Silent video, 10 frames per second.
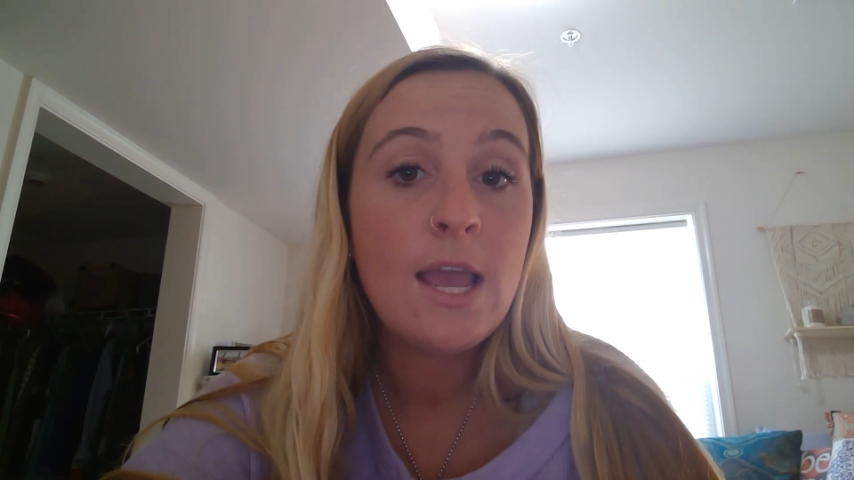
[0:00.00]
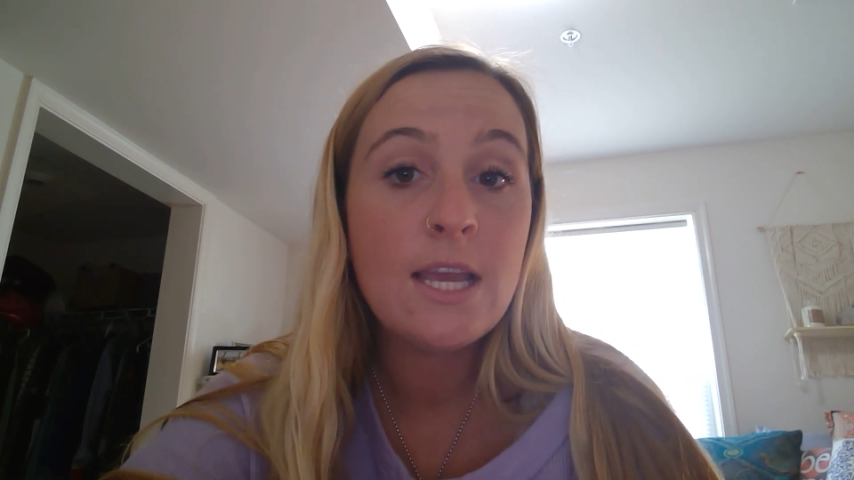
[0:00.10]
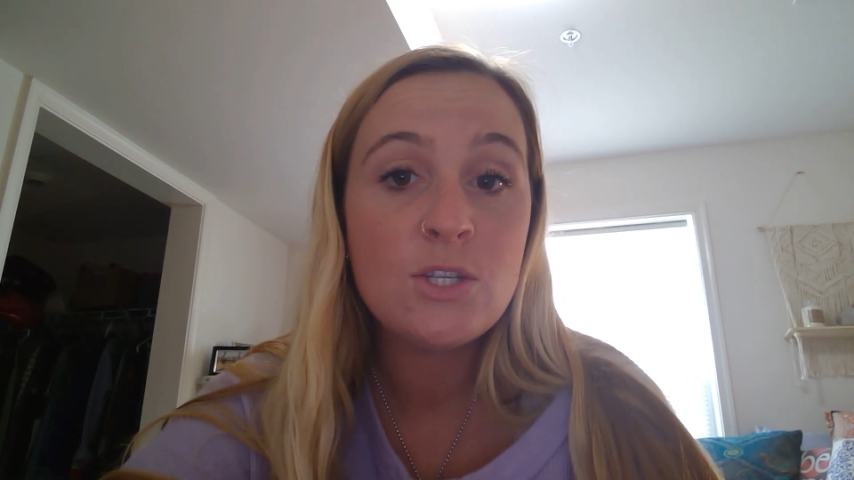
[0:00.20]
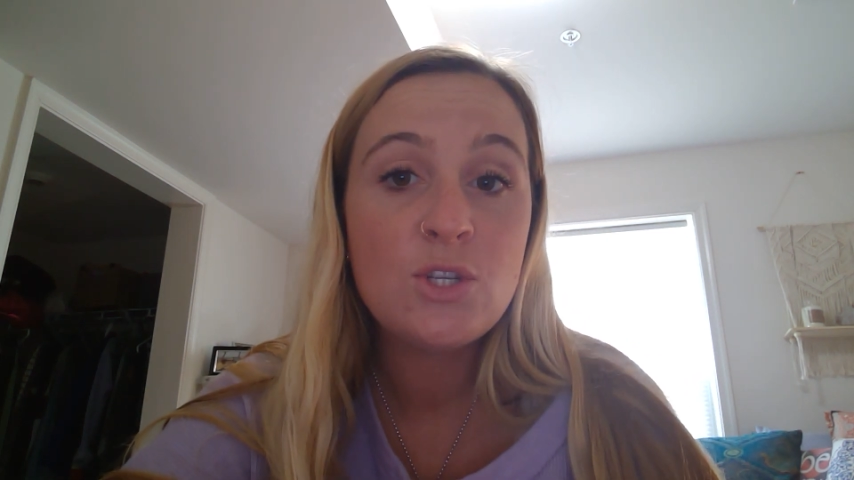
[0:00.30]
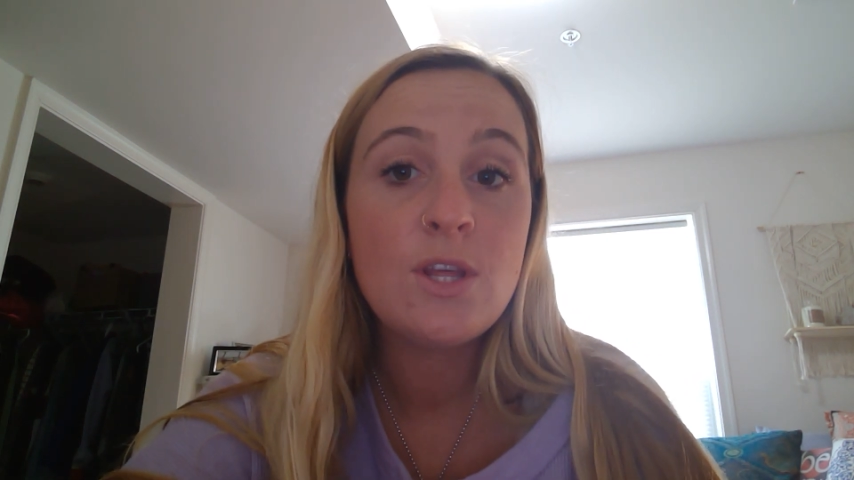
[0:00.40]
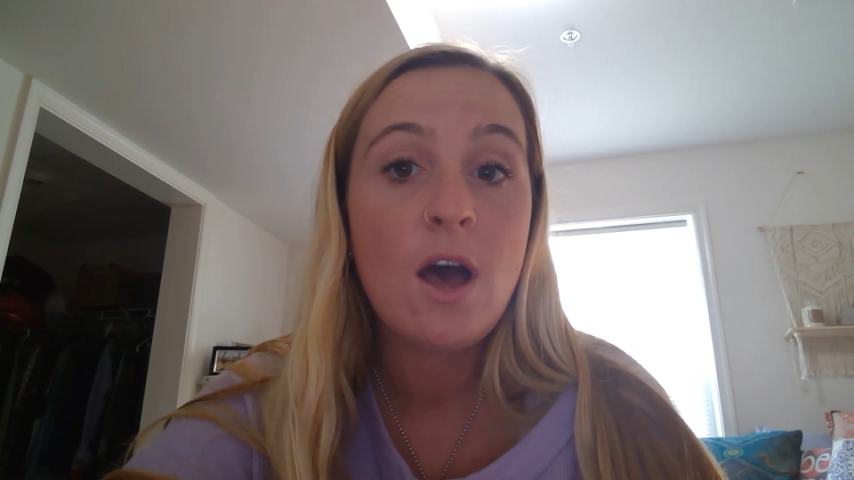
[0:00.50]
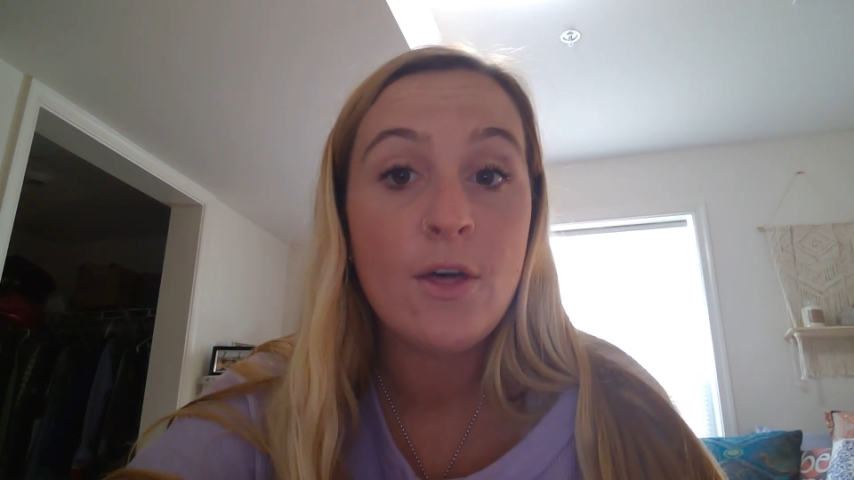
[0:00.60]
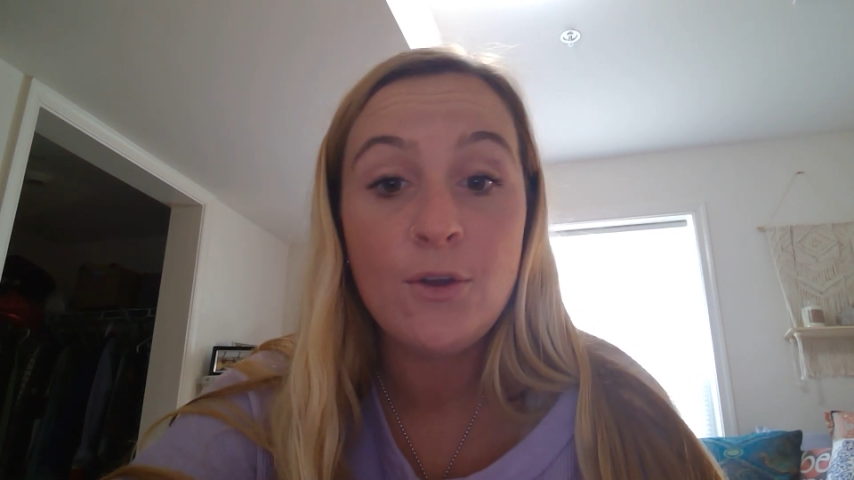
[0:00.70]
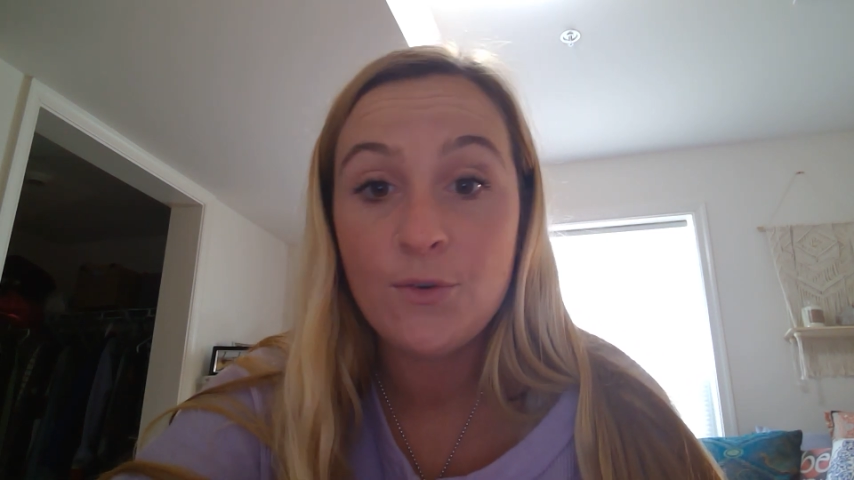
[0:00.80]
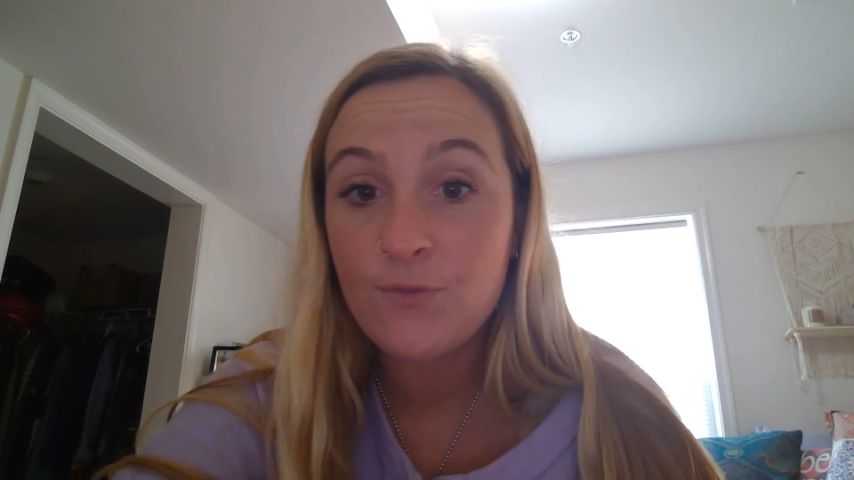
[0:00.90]
into the
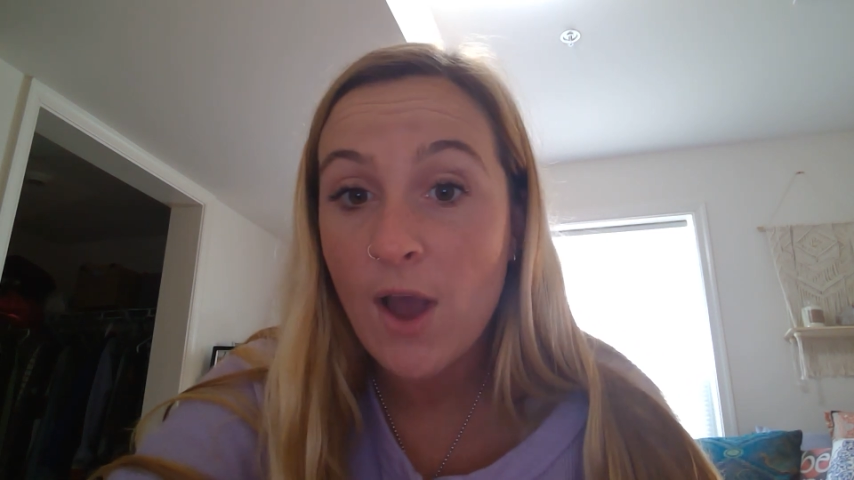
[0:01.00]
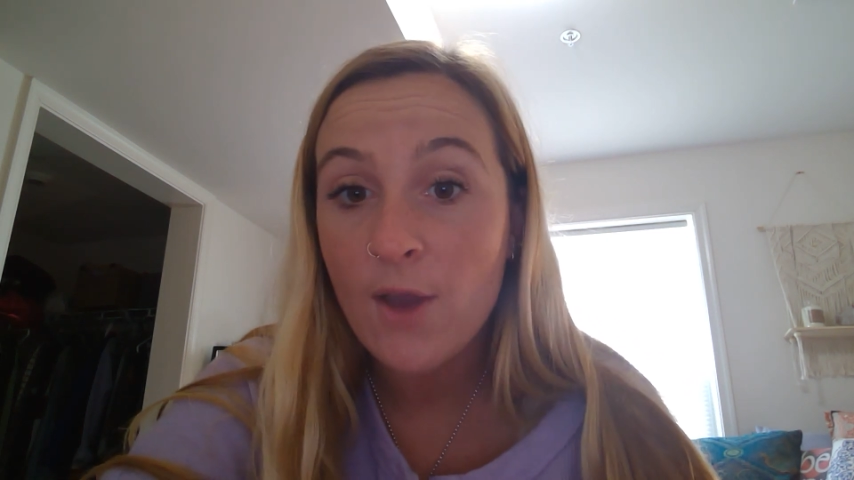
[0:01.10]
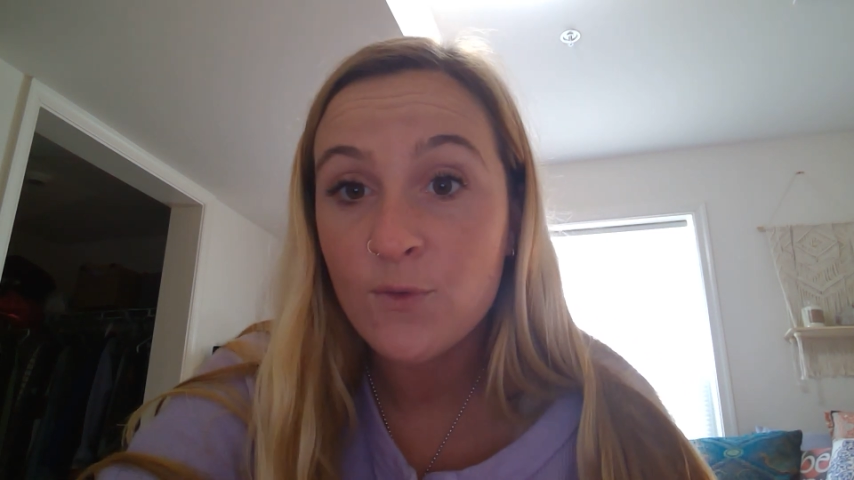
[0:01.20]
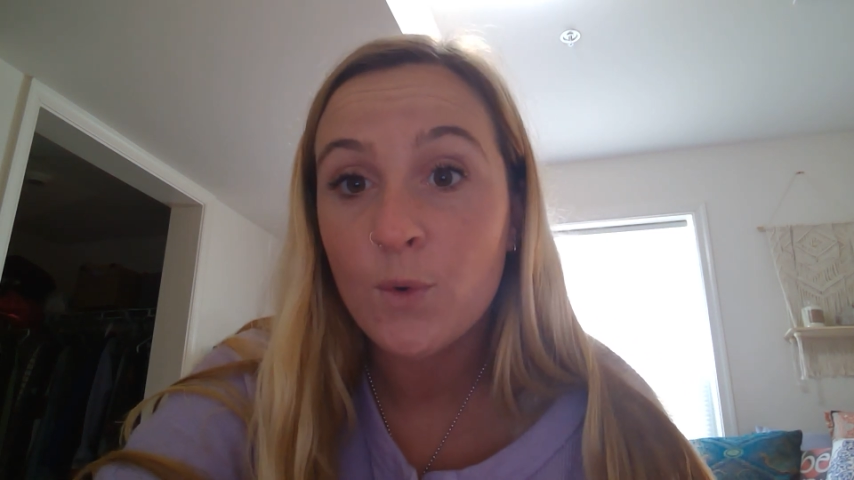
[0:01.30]
other 5